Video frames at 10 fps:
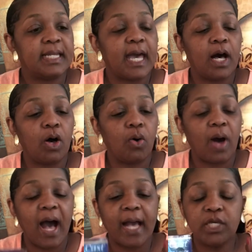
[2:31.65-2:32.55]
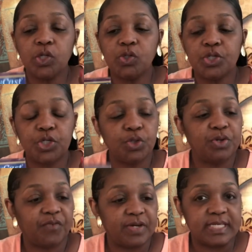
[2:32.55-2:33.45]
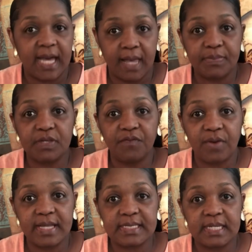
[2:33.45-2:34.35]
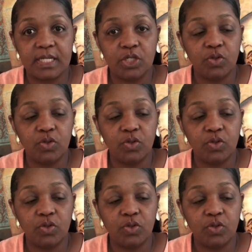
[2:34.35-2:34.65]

Now, I use 2 different types of resin.